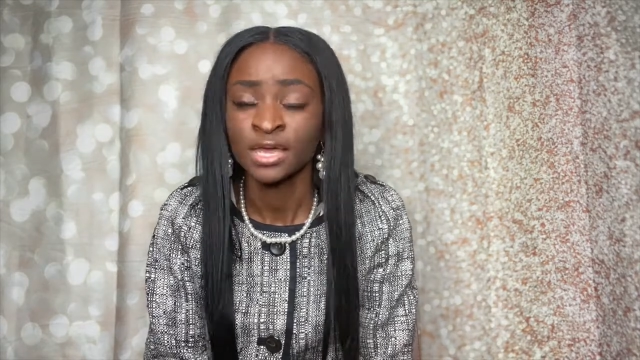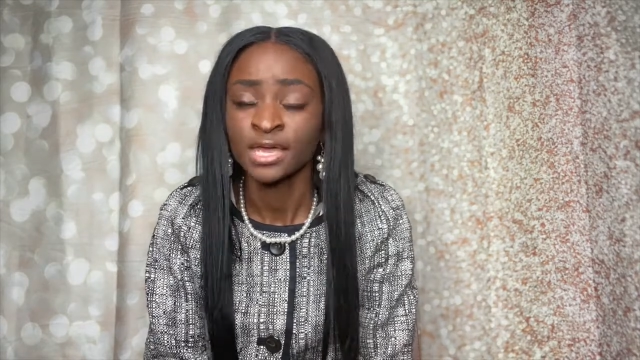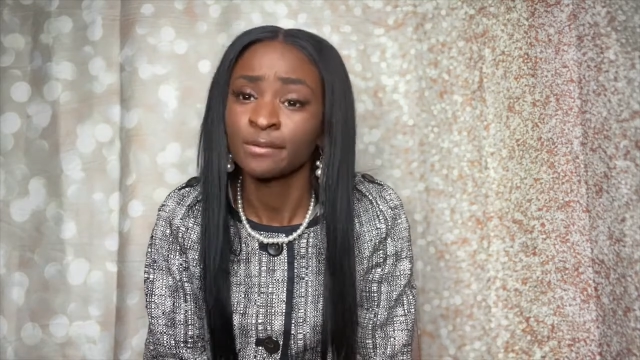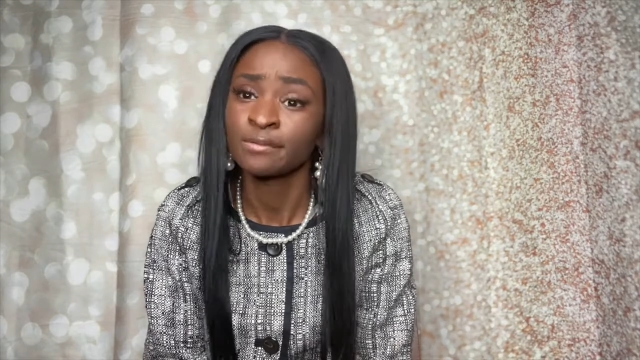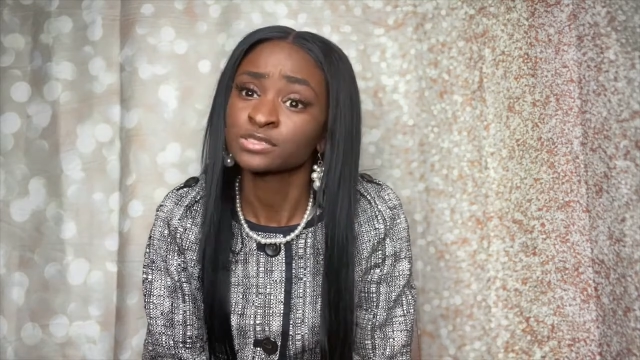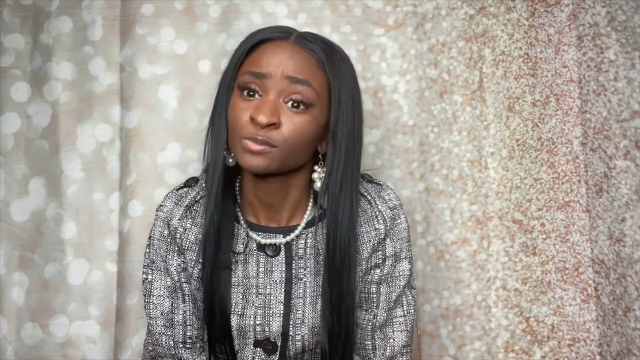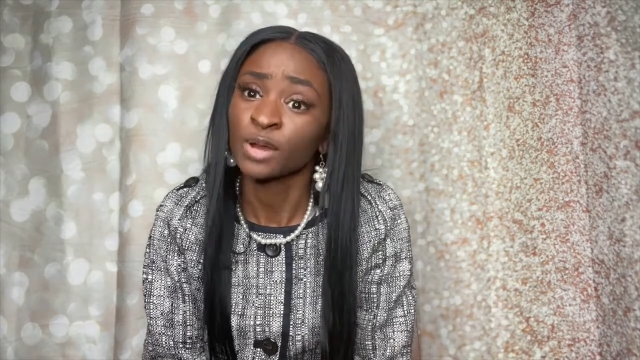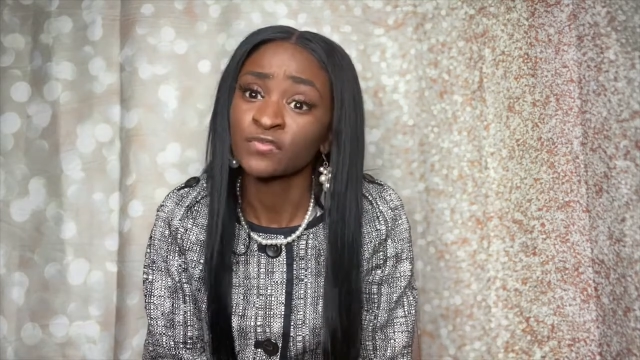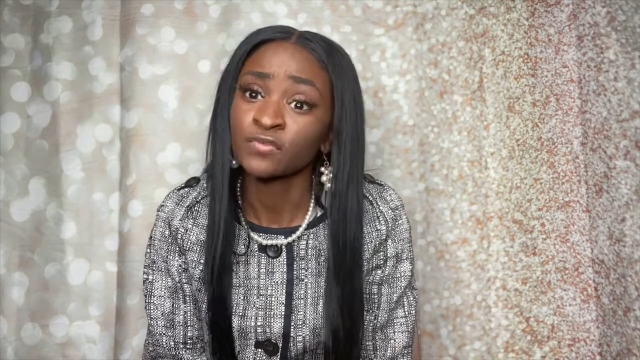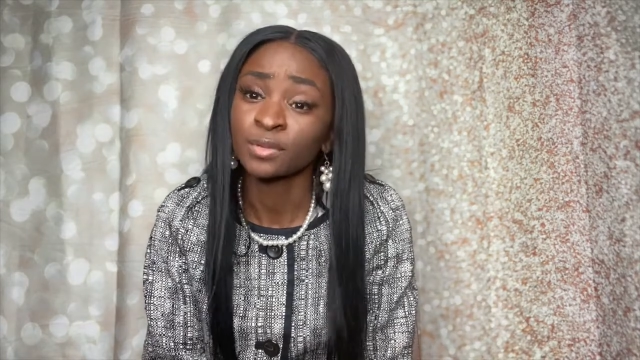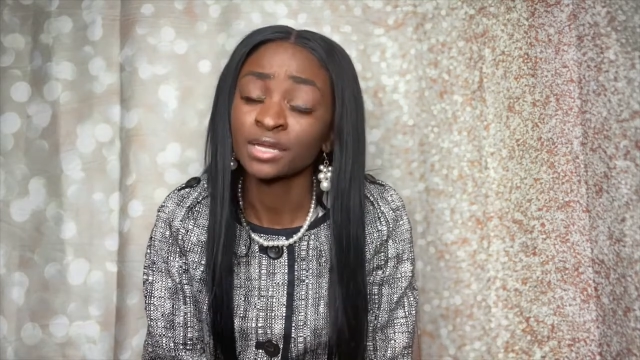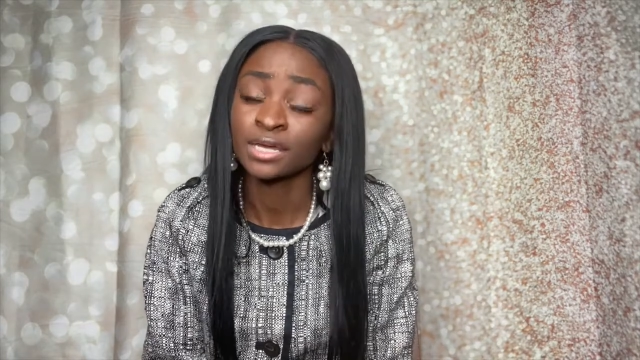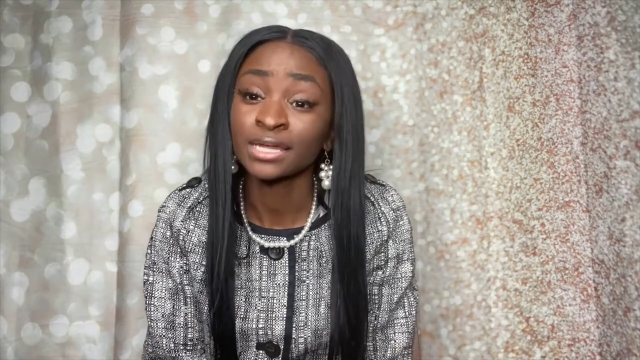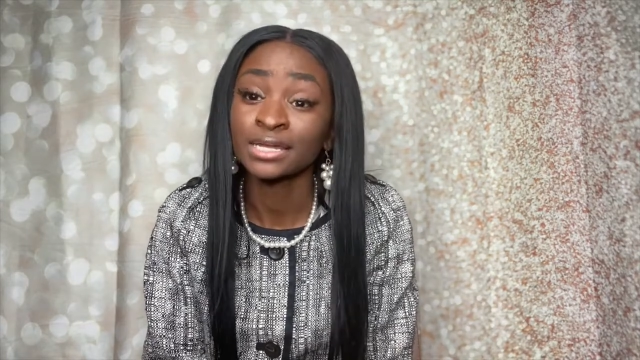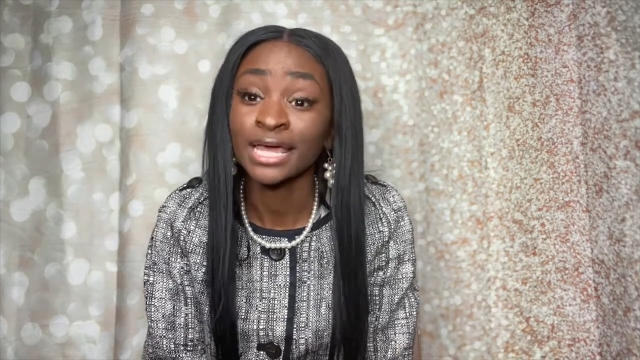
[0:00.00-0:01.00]
It was great for me
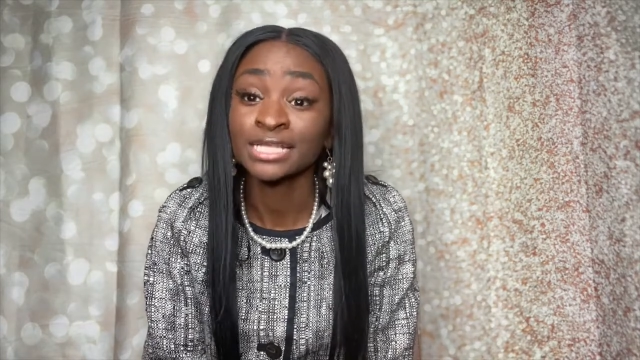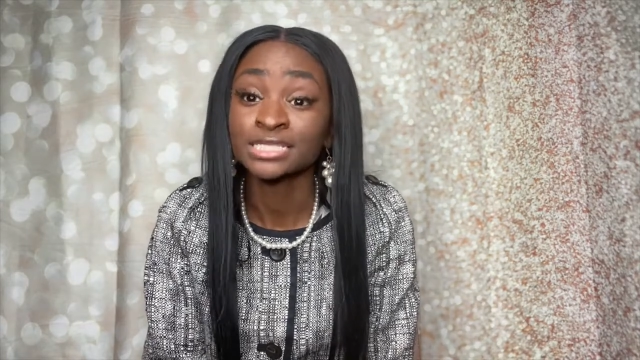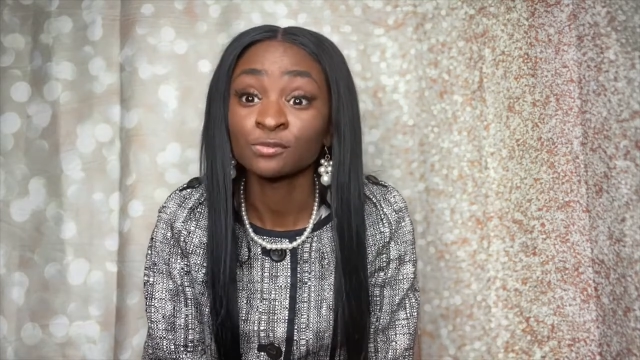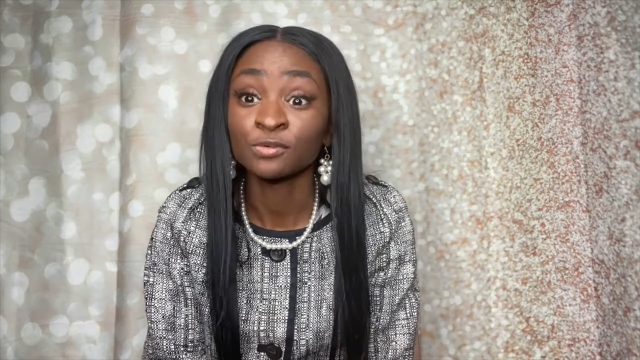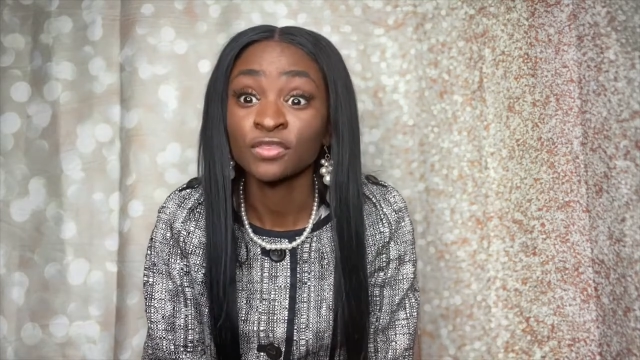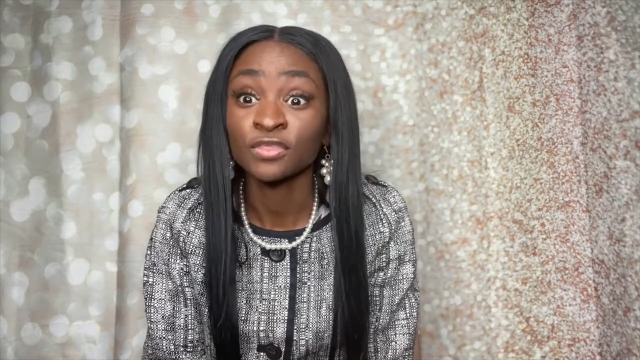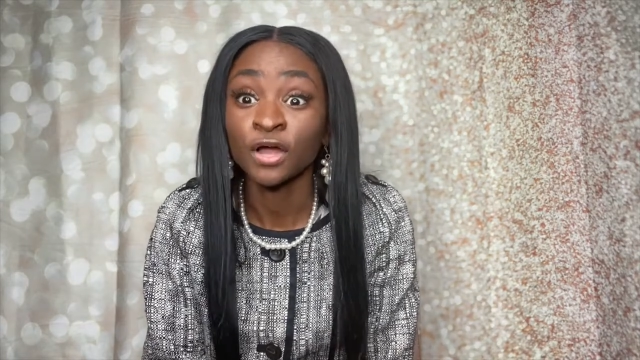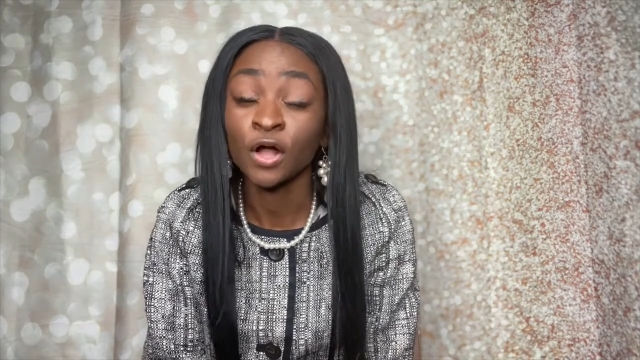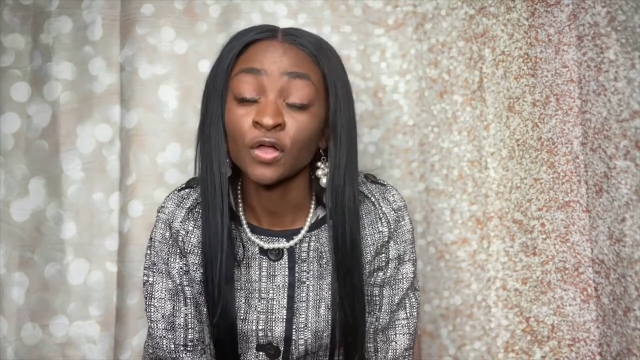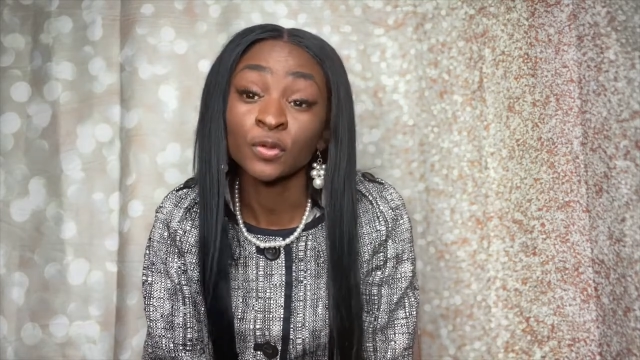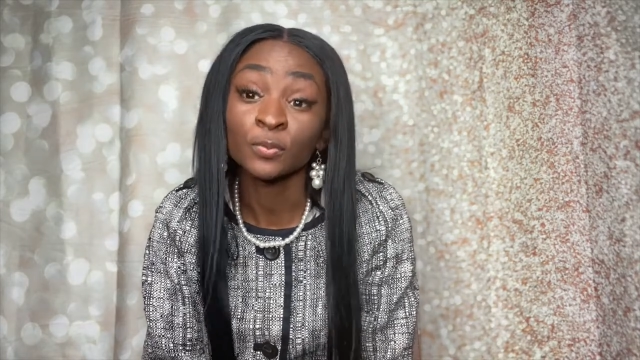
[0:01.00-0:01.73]
to connect with other